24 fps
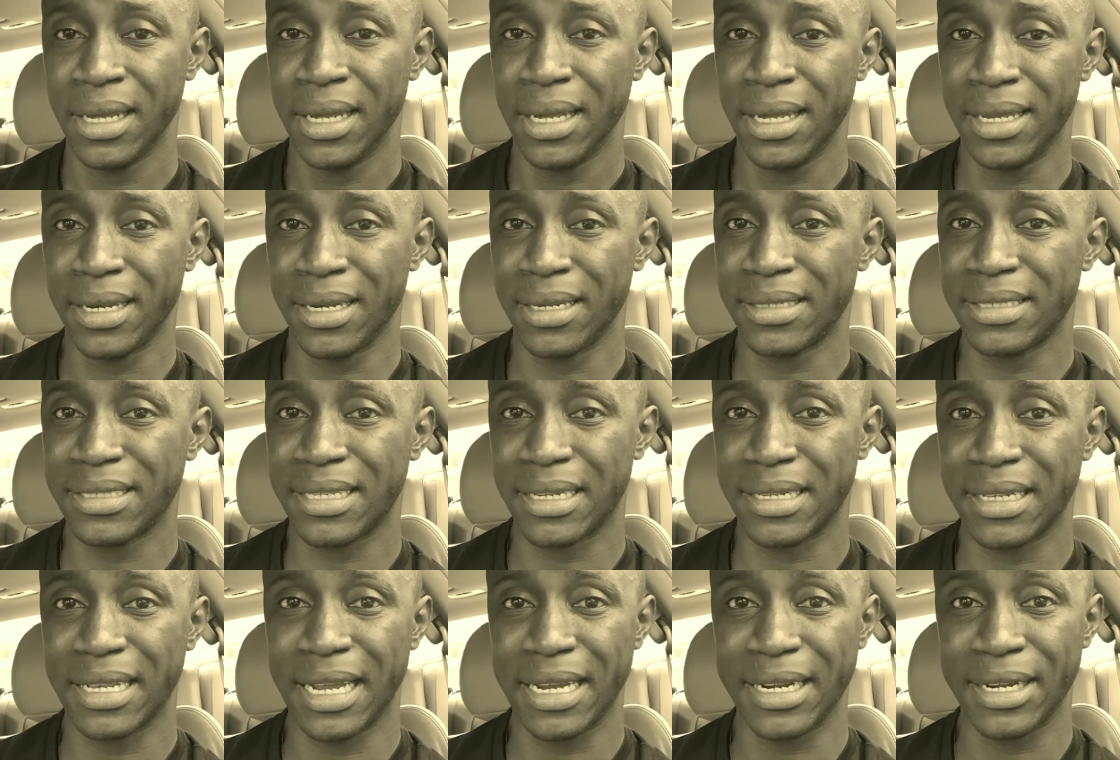It's
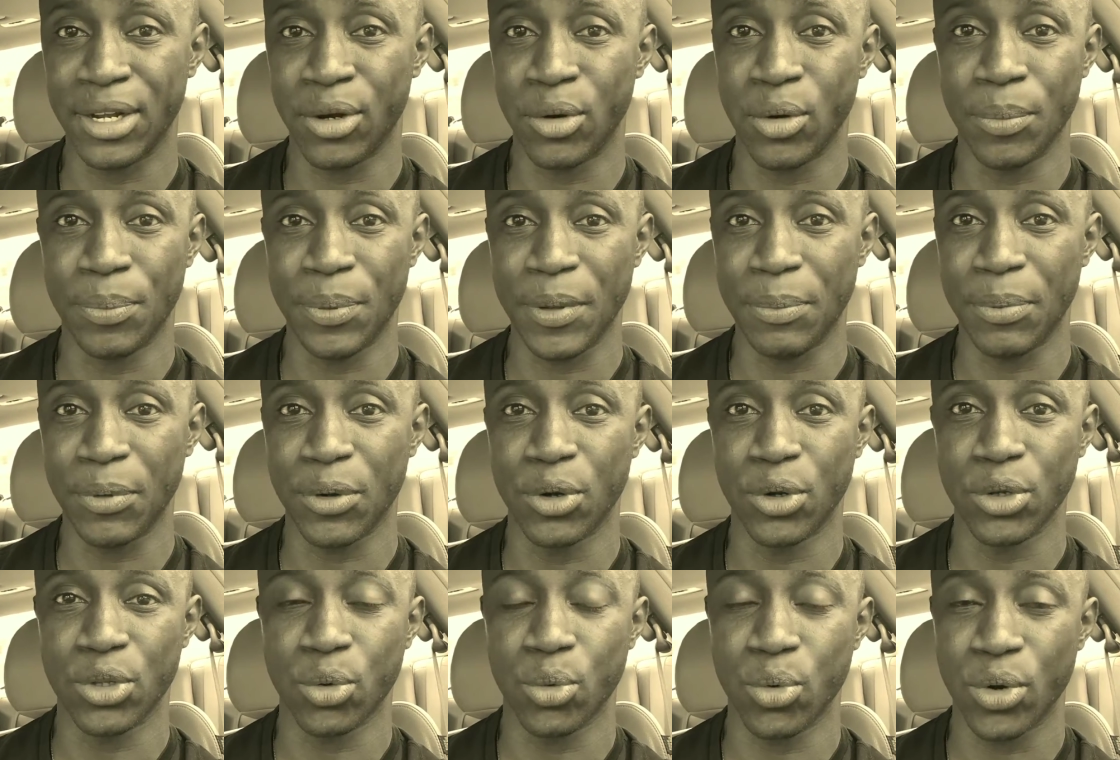not like now where people
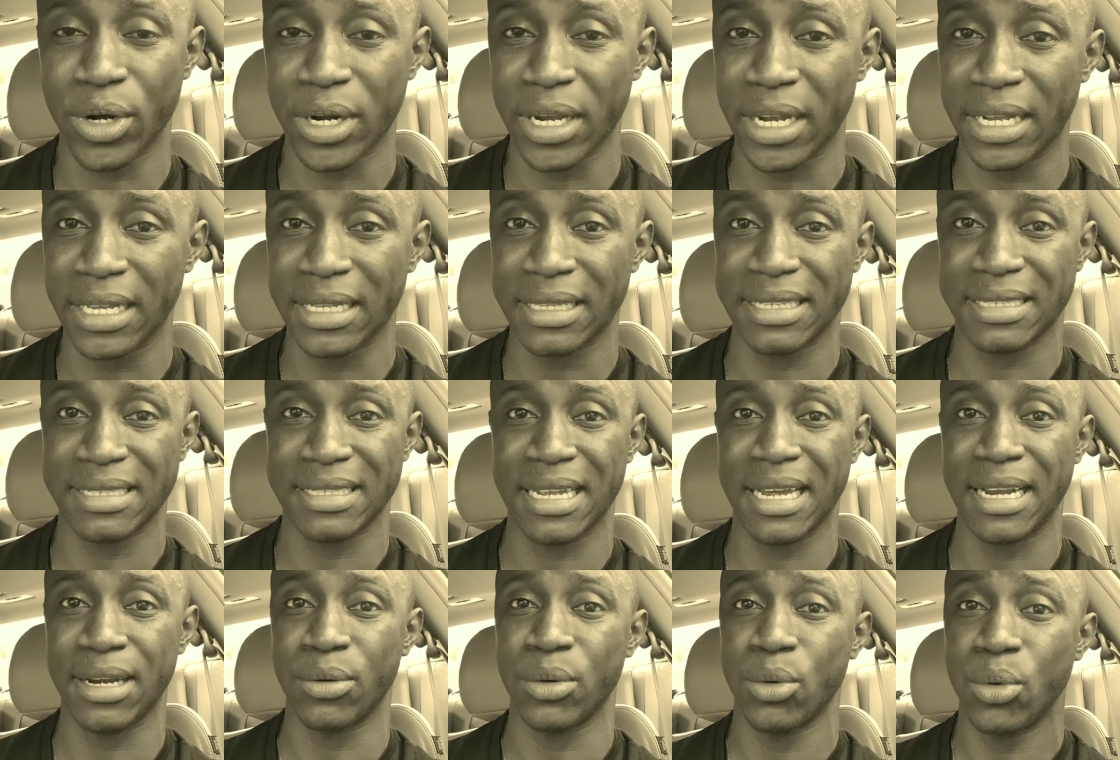go to work and get a
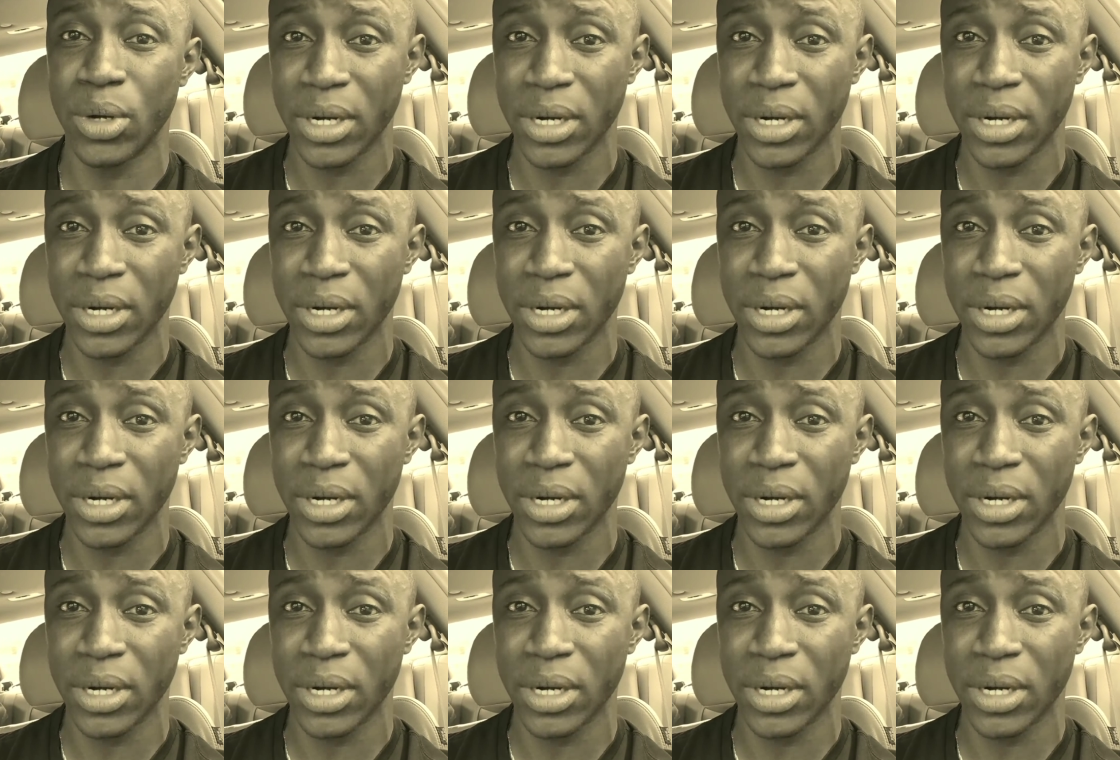salary.